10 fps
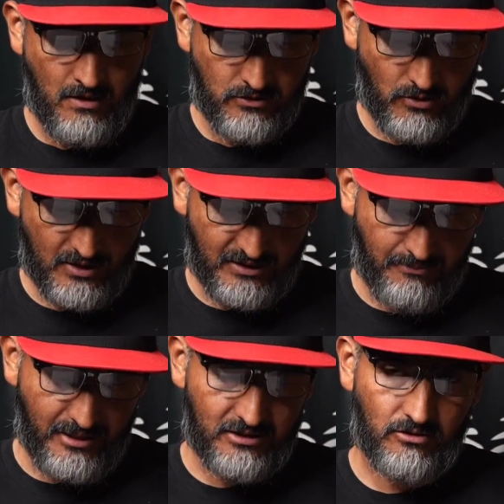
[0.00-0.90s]
So as I
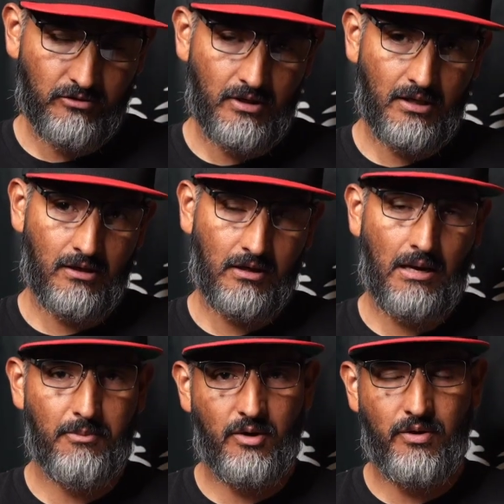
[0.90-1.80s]
mentioned, the
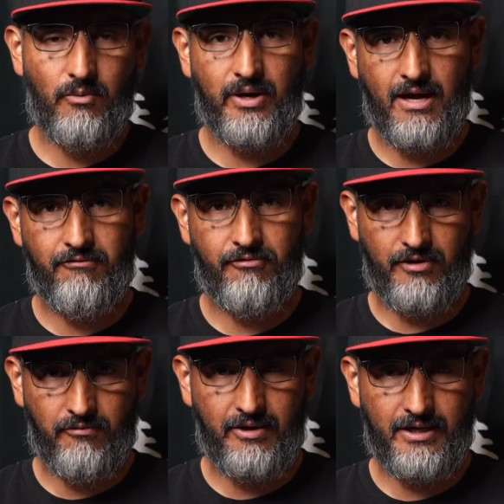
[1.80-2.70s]
campground that we have for
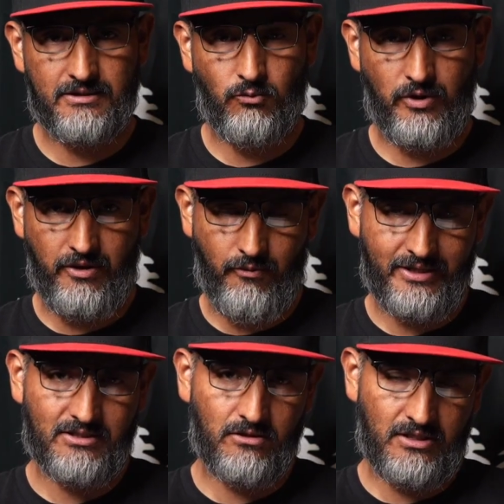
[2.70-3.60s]
the race, where the
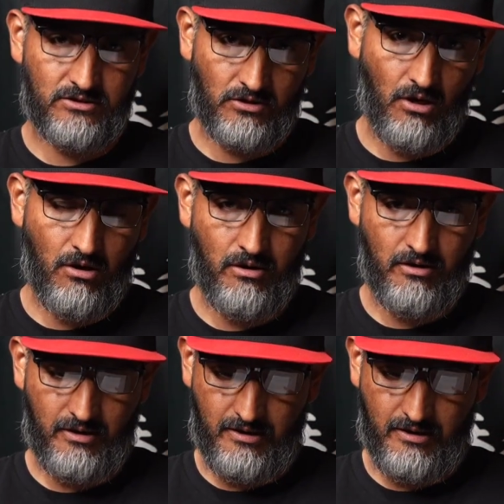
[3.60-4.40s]
race is gonna start,